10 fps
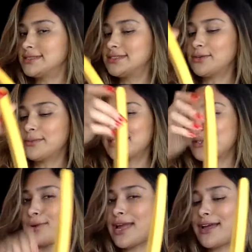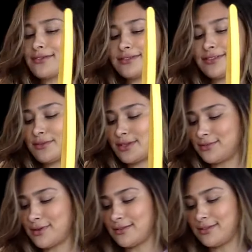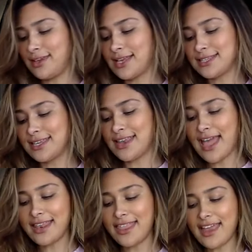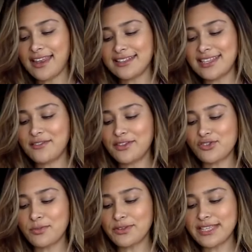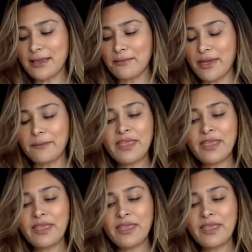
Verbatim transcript: don't mess around, don't mess around. You guys can add that instead of the triple sec, but